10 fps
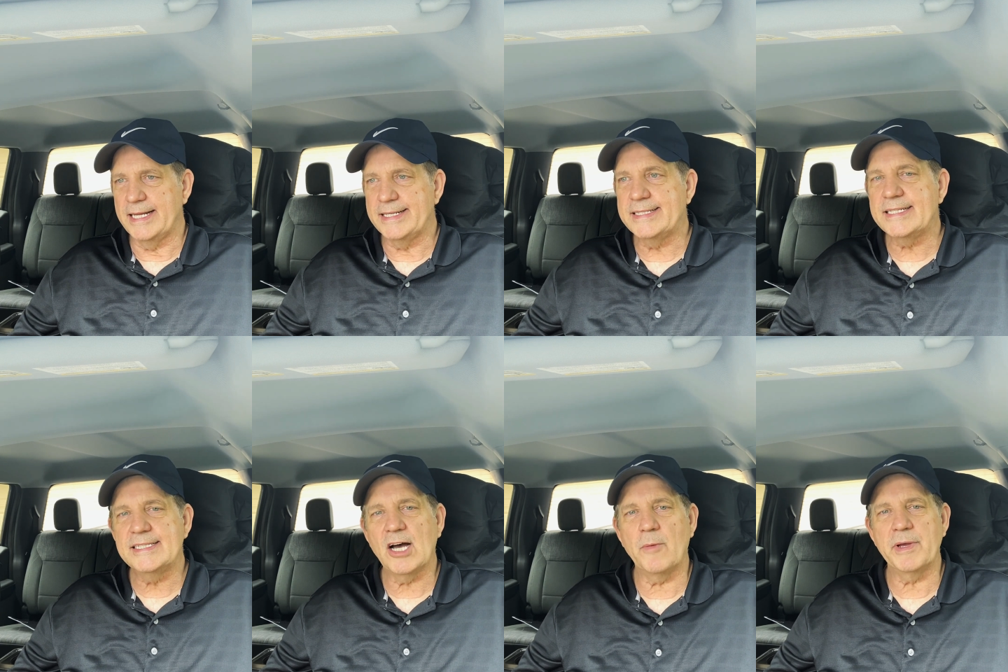didn't
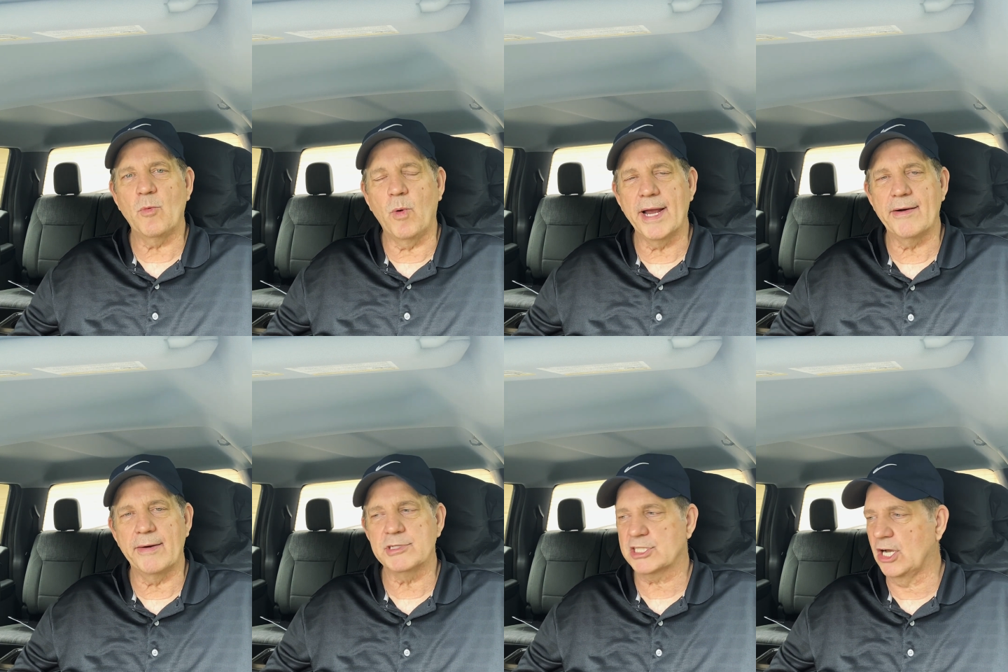tell me where I
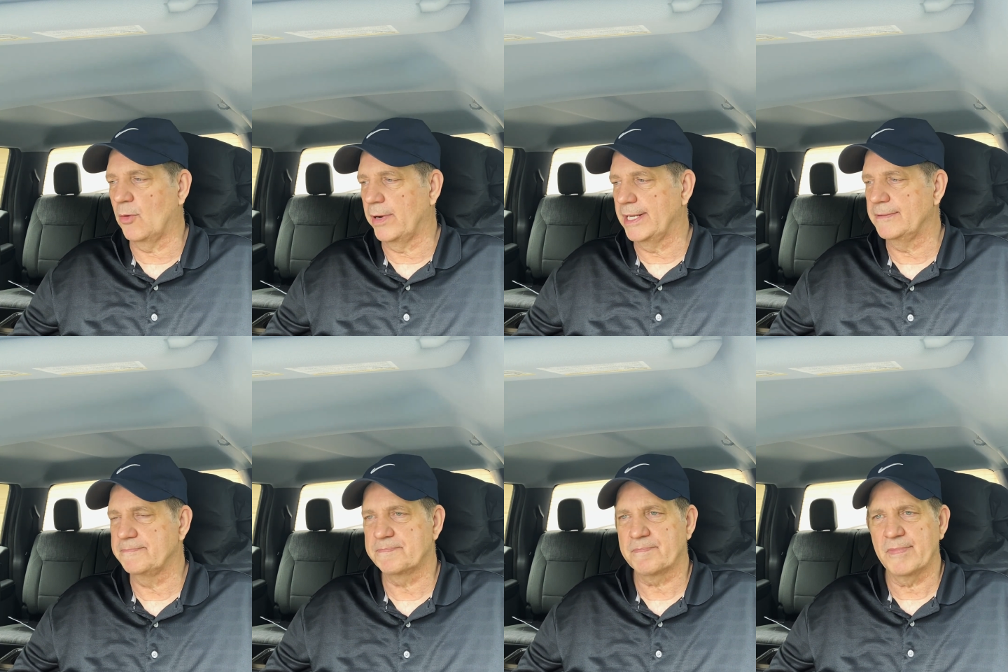was going,
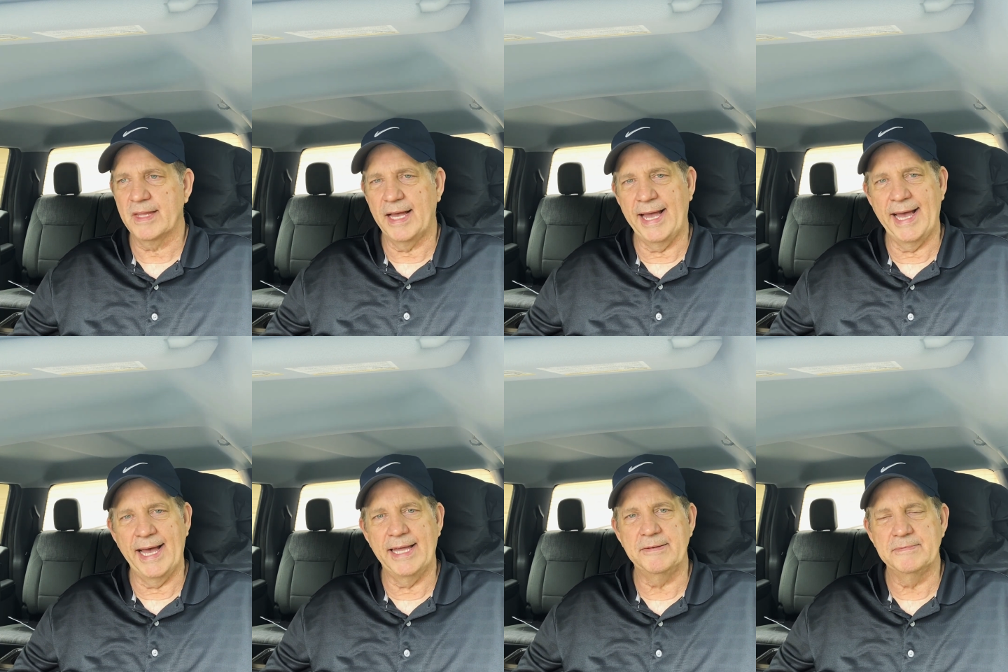
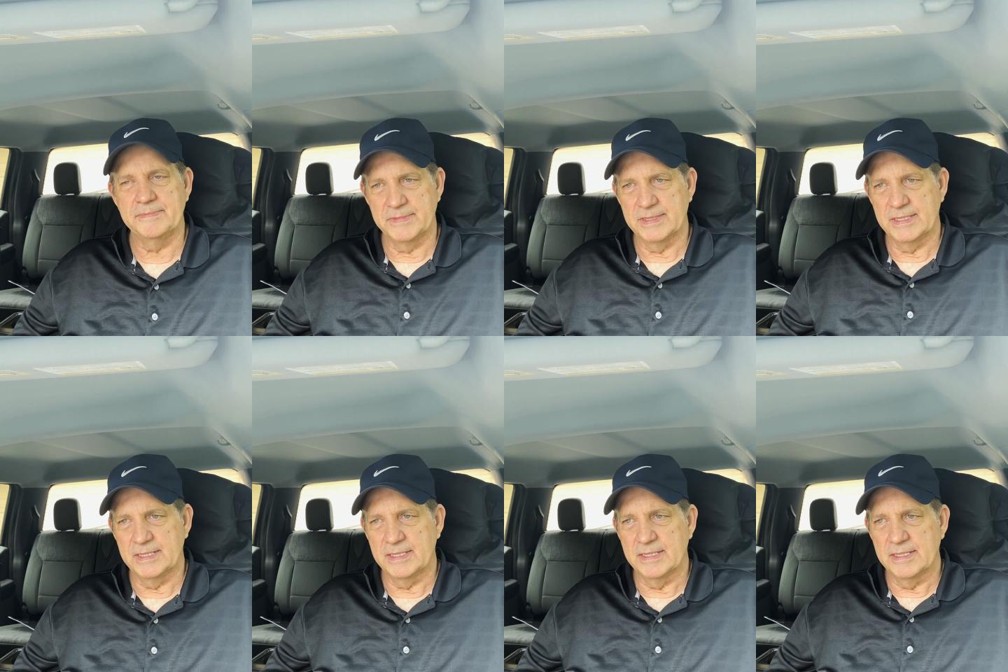and
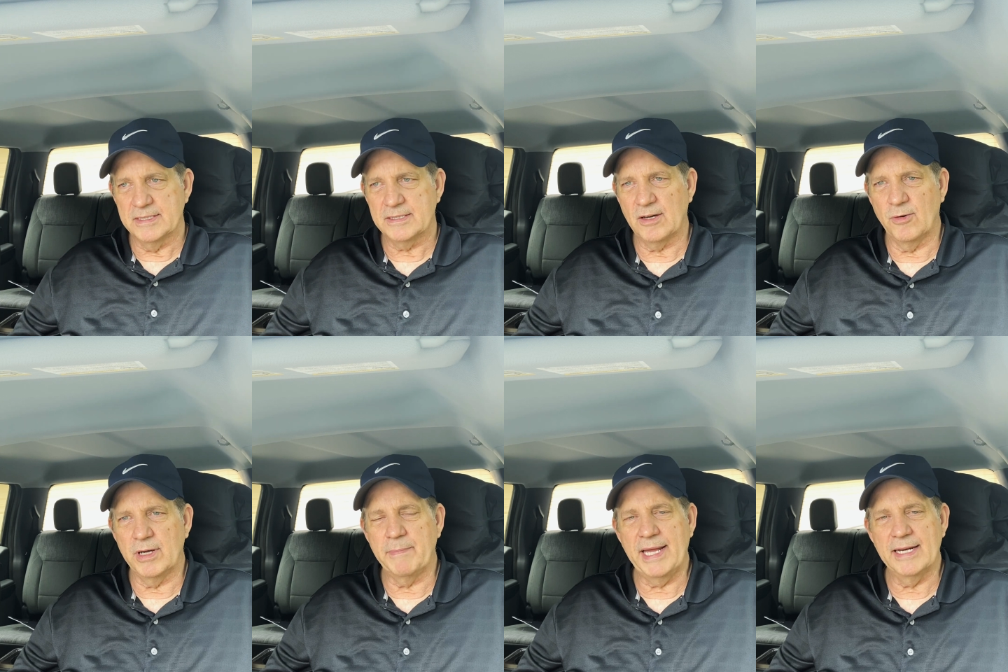so
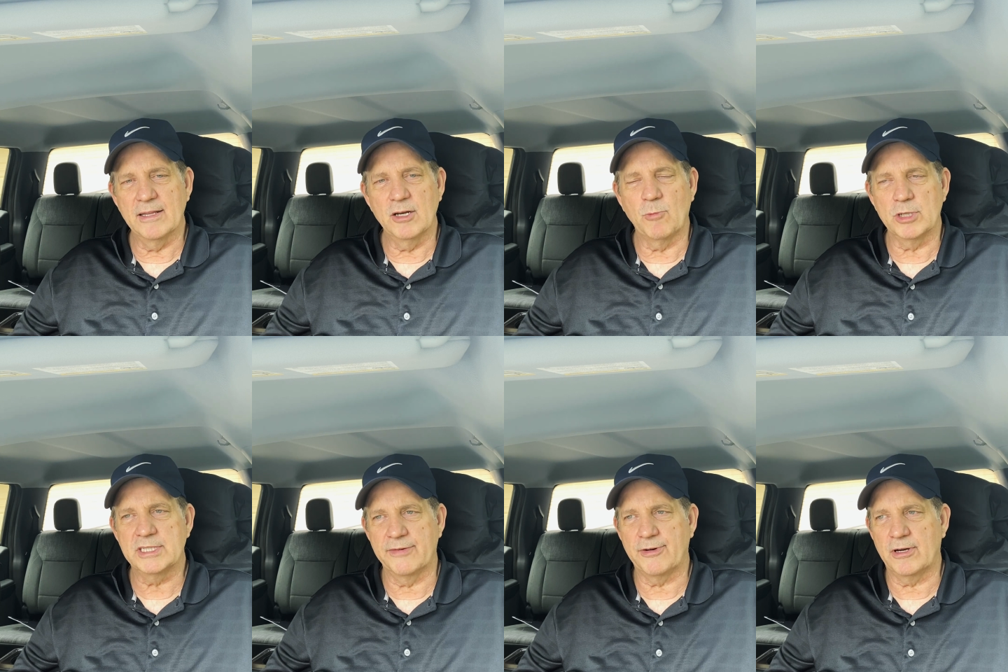it made it a little more
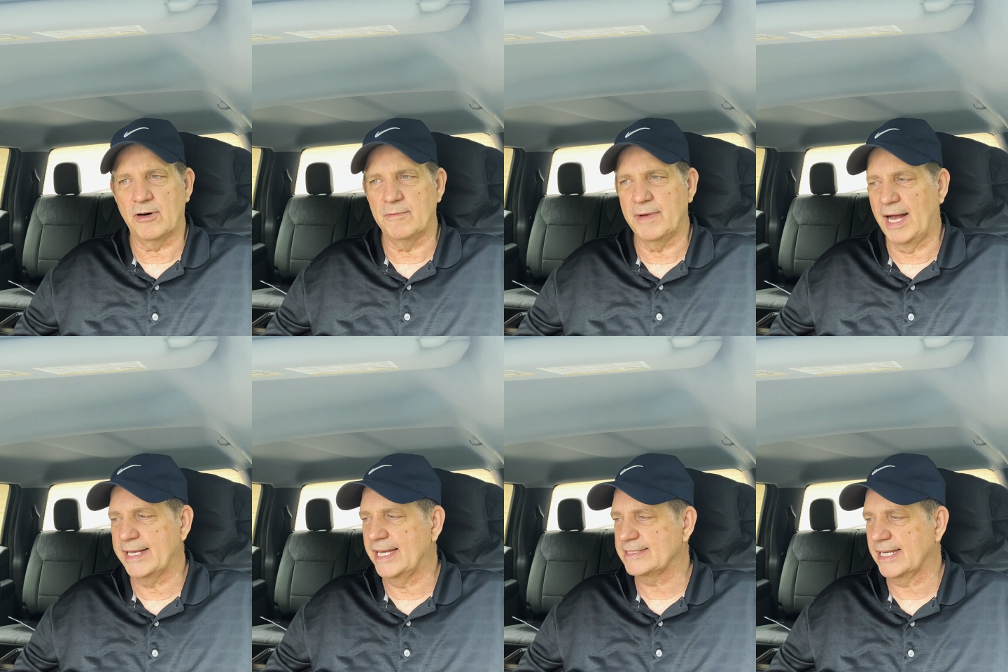difficult. I
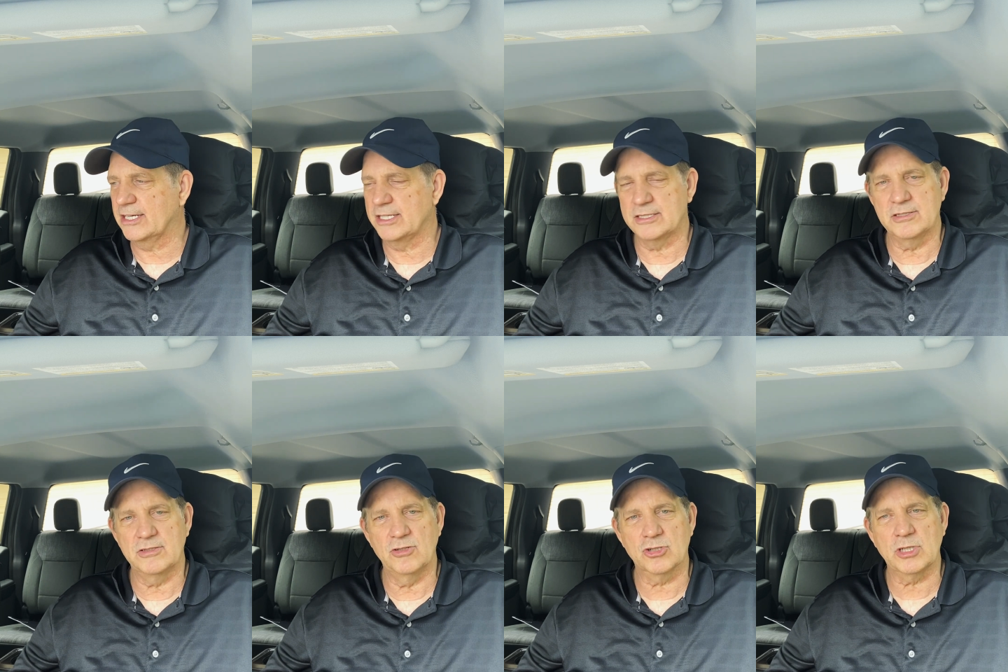guess I could have
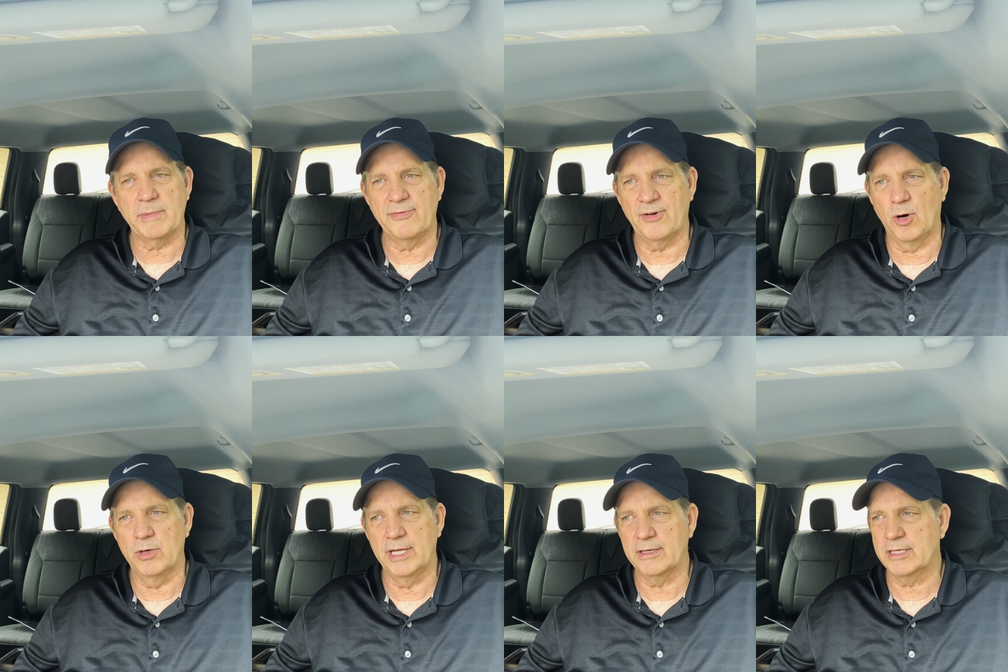looked on my
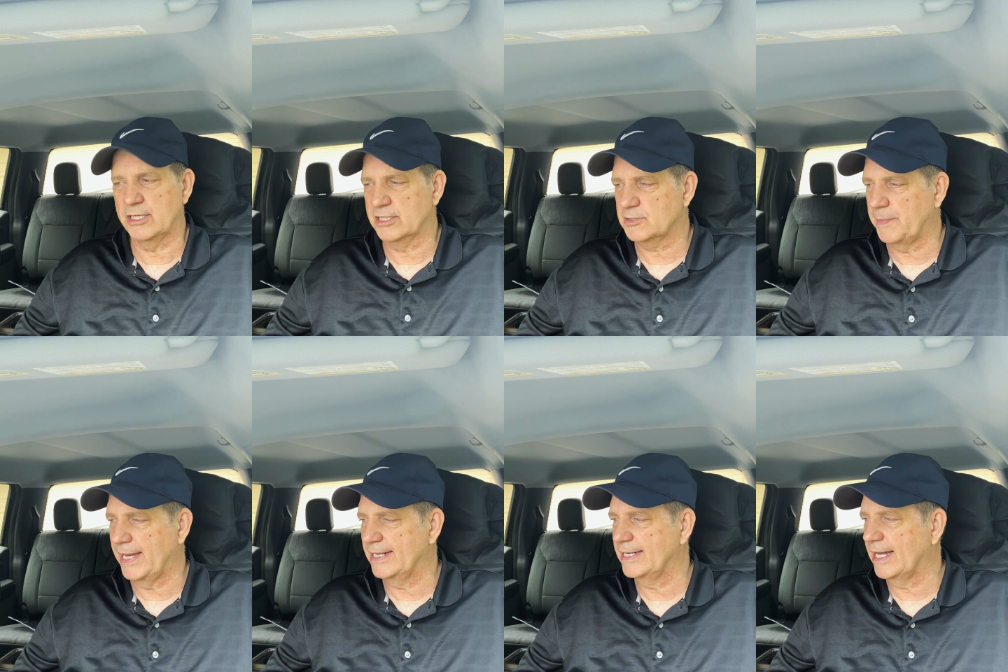phone and could
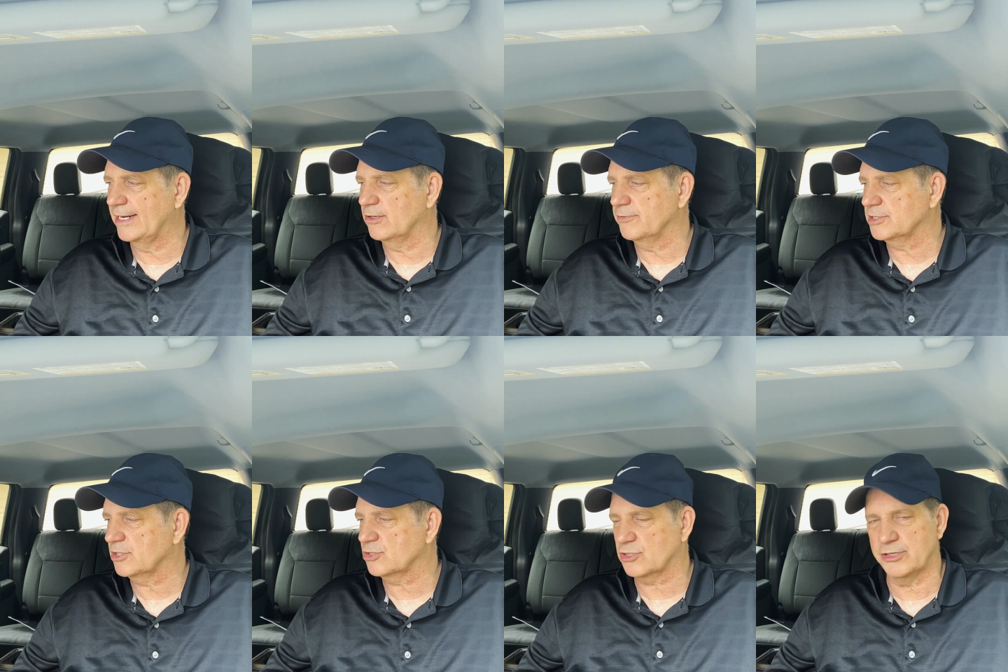expand it. I don't know if it's
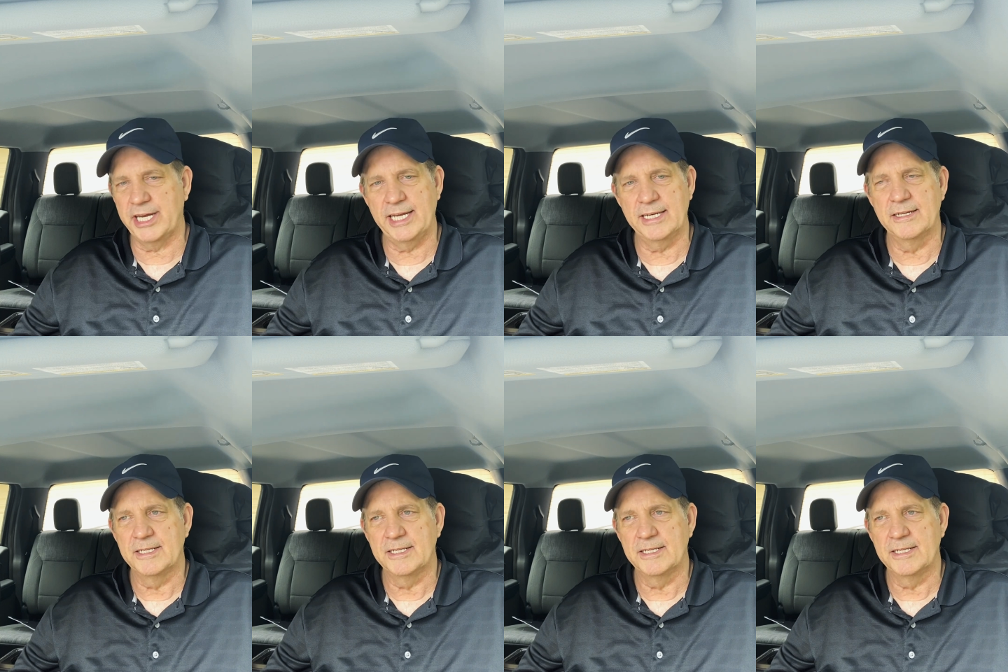the screen